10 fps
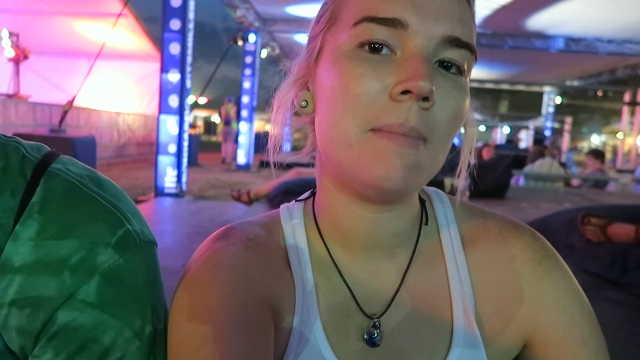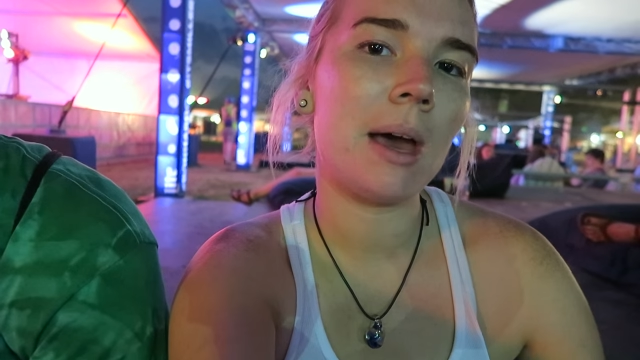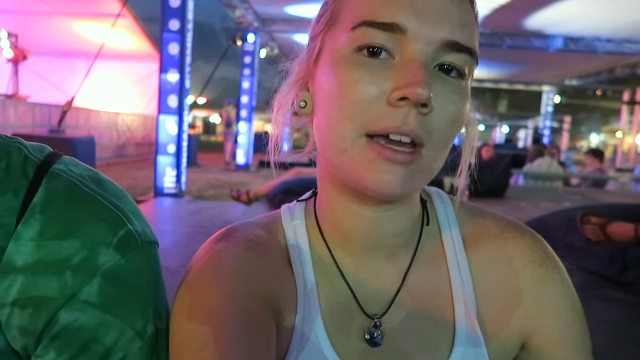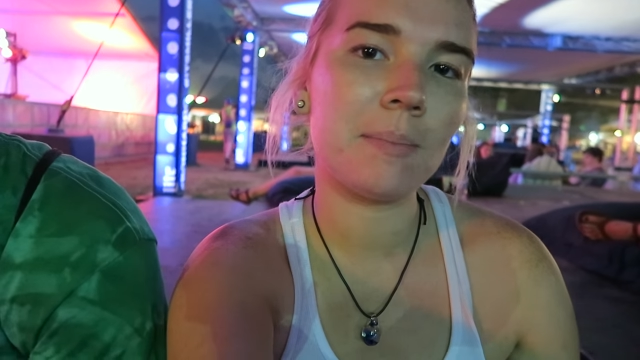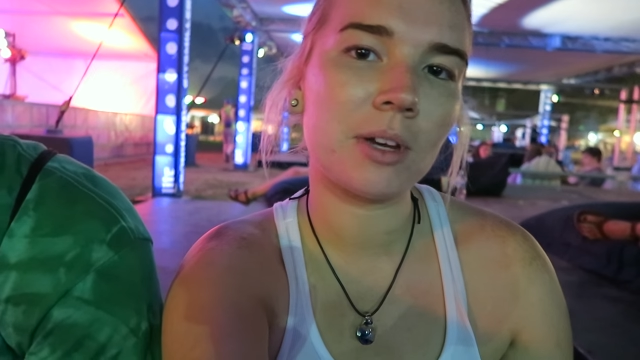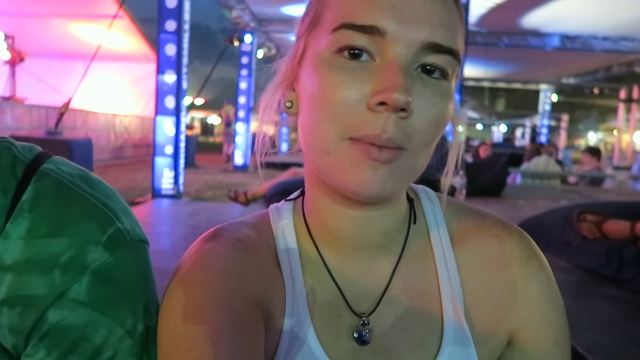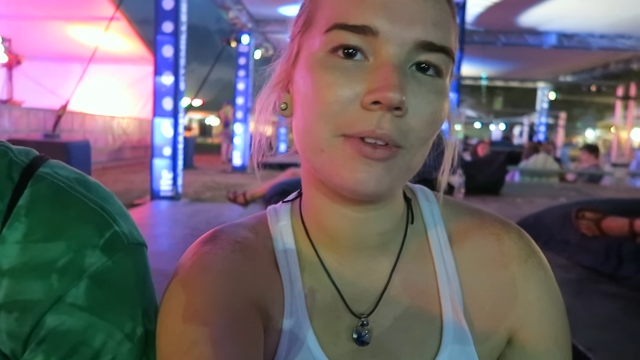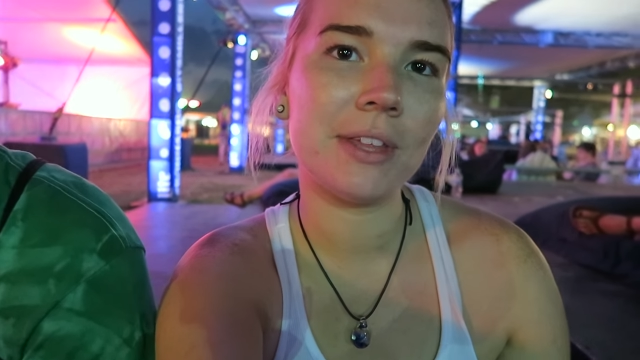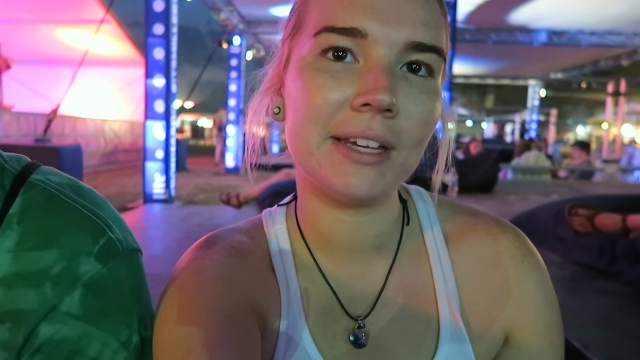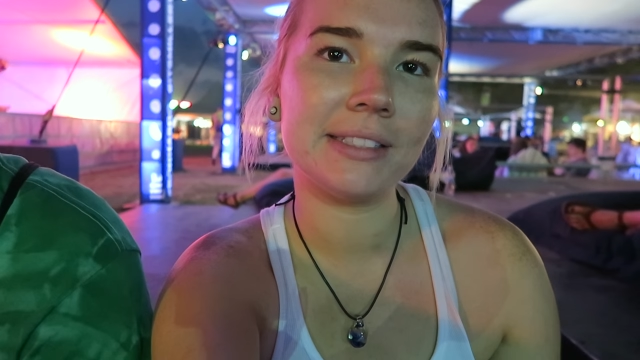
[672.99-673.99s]
pack up a couple
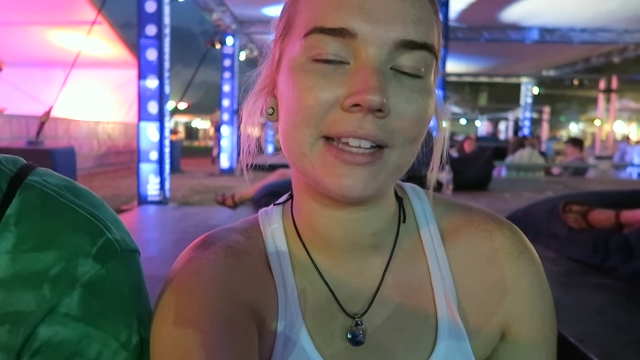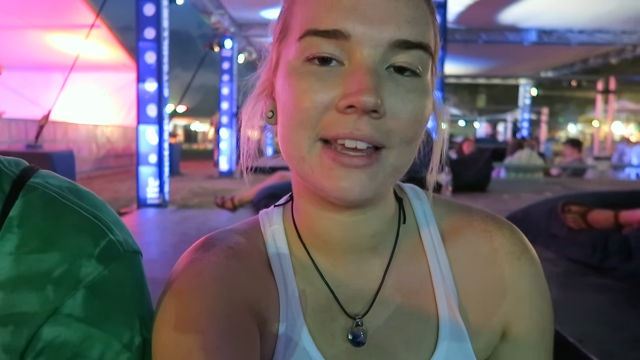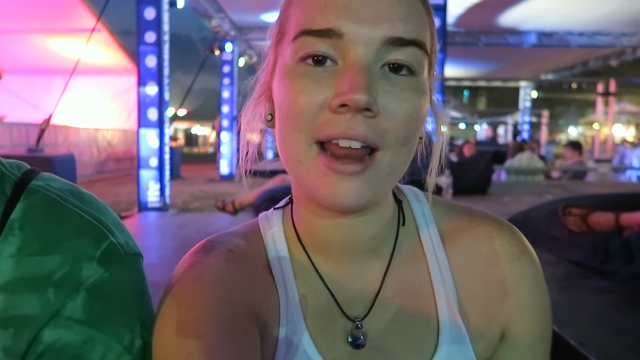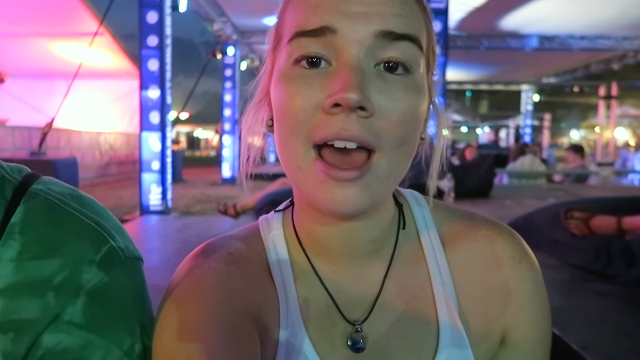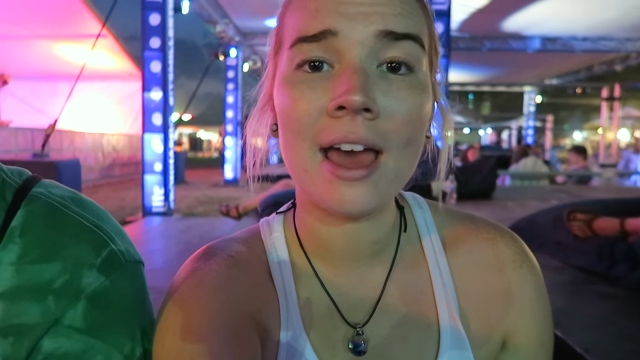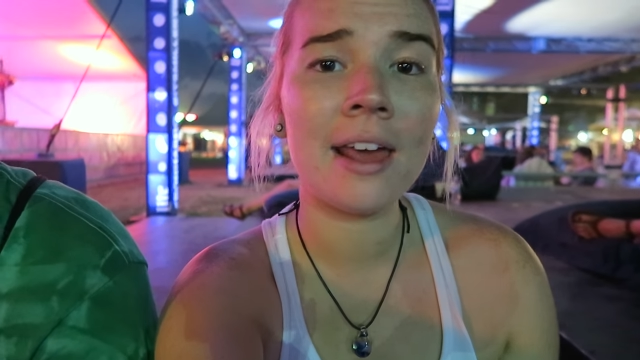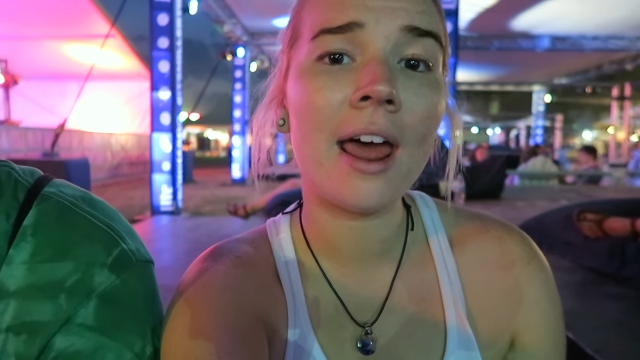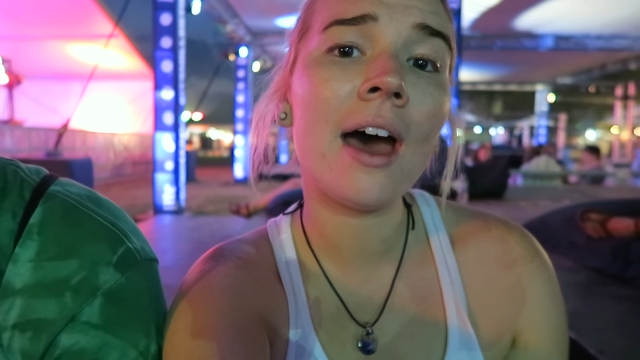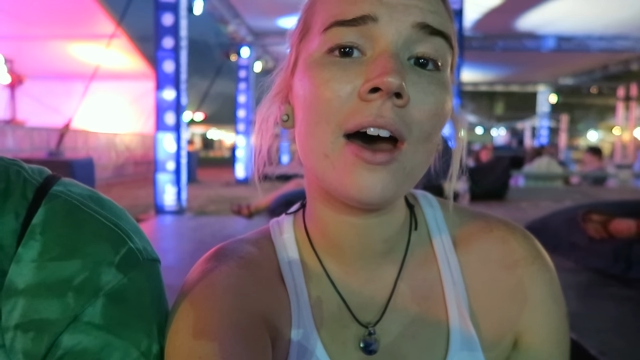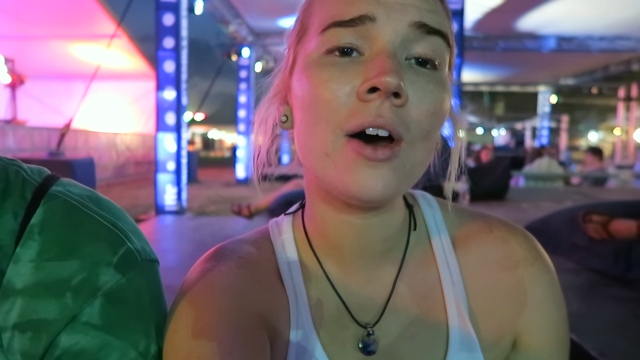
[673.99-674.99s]
things and head
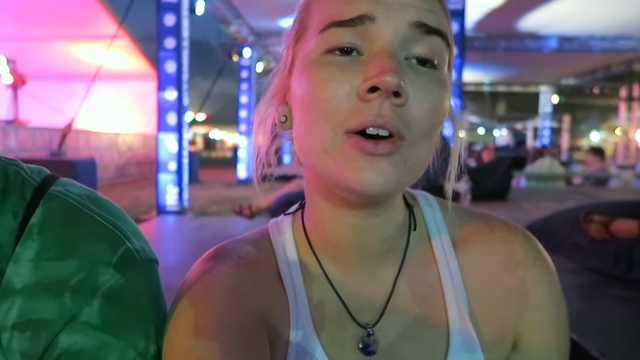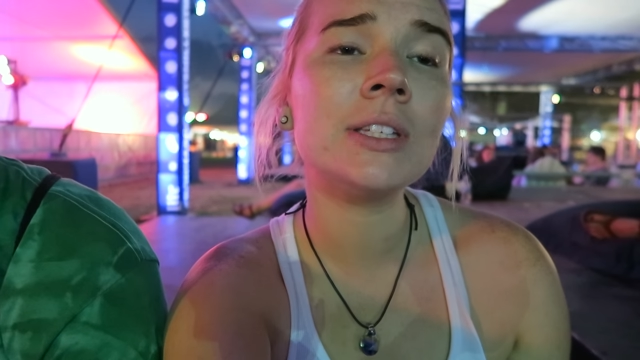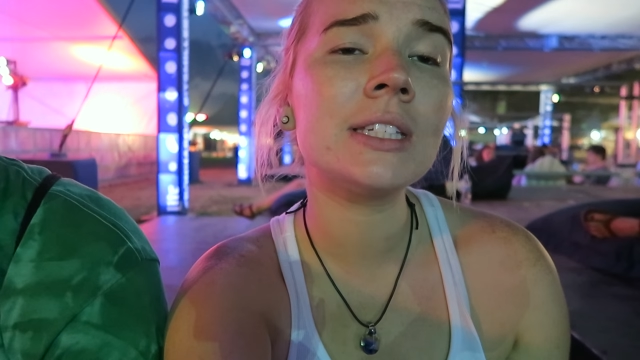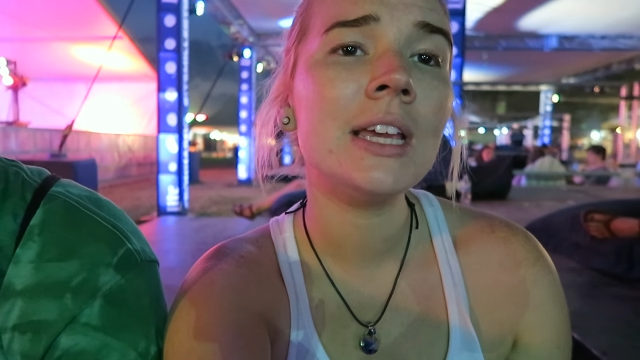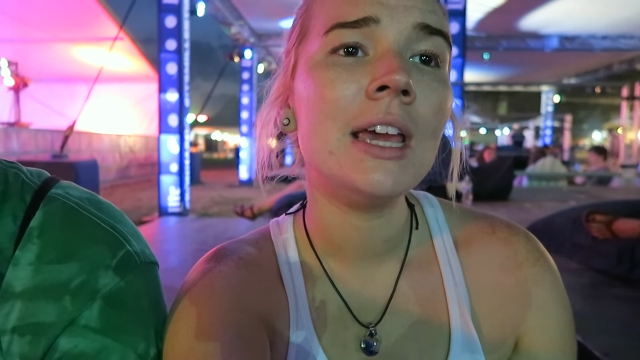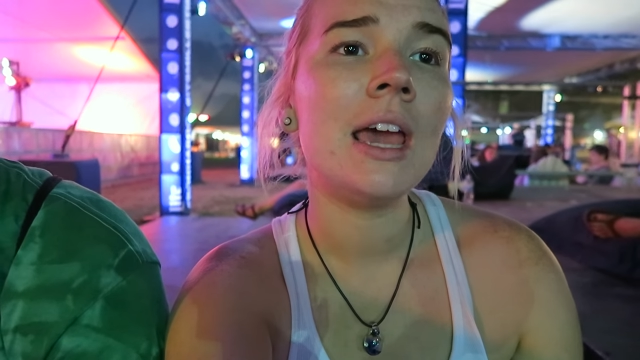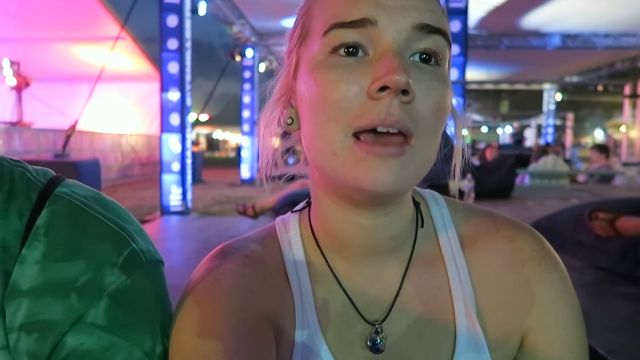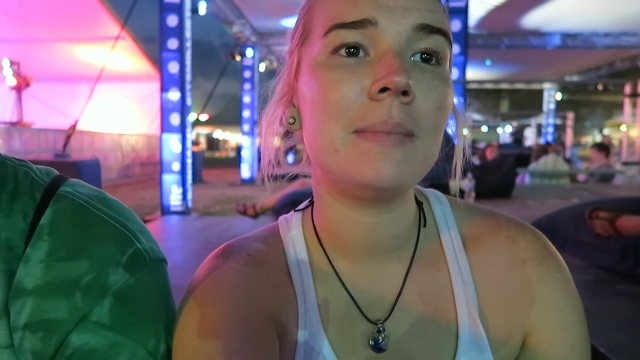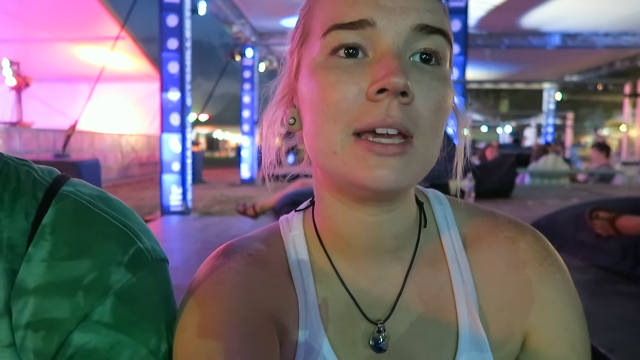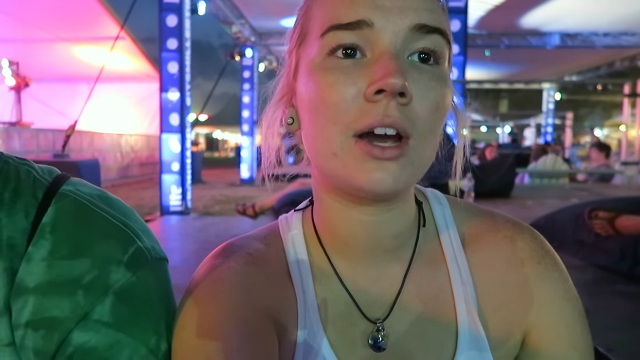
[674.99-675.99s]
out
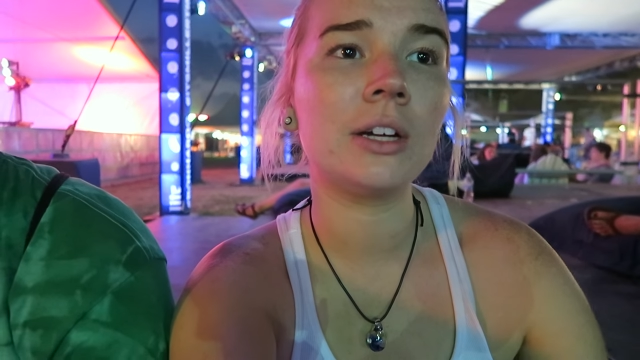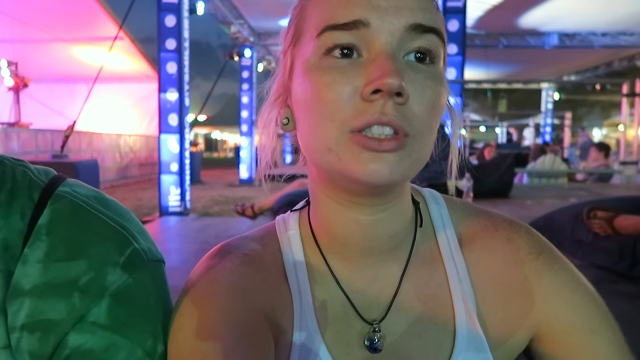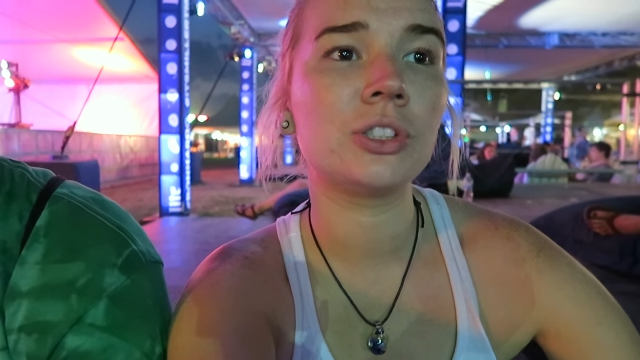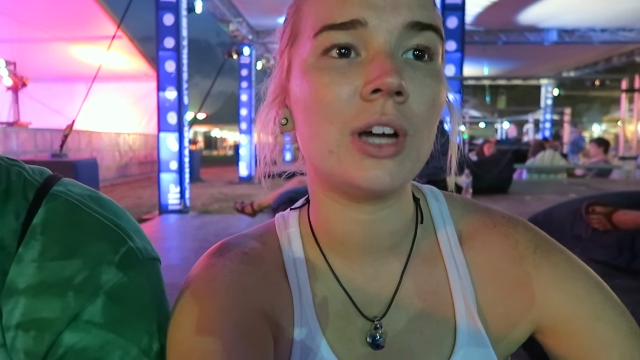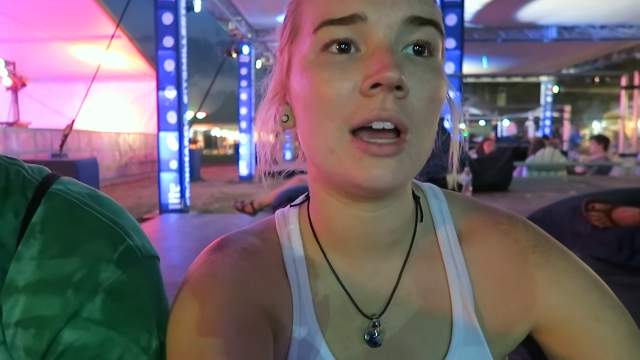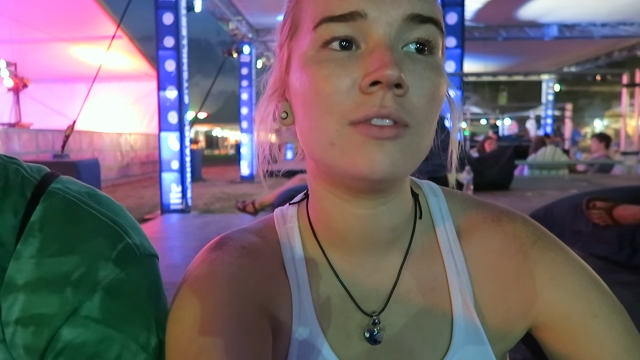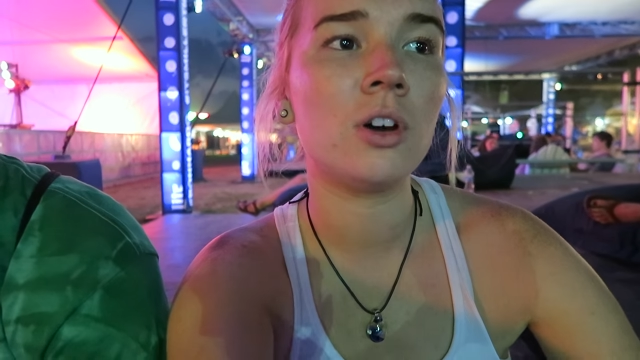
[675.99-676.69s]
and make our drive